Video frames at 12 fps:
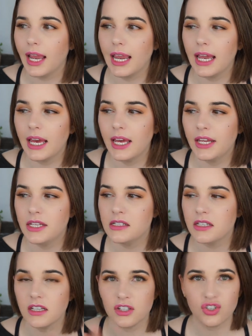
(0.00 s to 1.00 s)

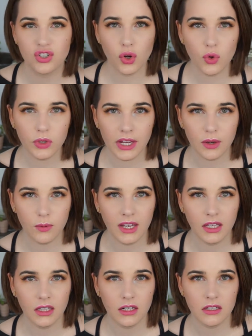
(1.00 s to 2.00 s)
And it's so
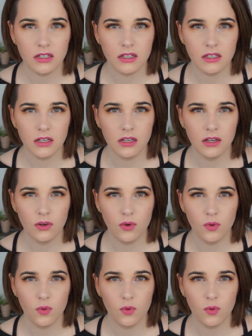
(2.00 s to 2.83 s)
lightweight that it doesn't